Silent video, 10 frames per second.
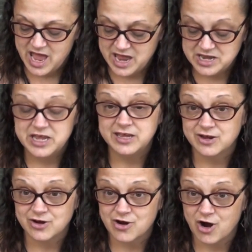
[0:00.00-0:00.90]
And
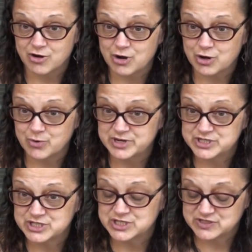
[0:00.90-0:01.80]
here are our
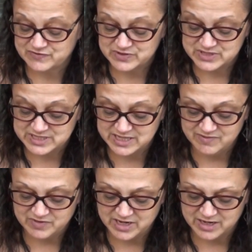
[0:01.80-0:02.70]
questions for this
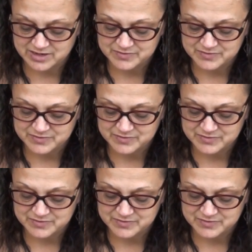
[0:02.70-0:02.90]
evening.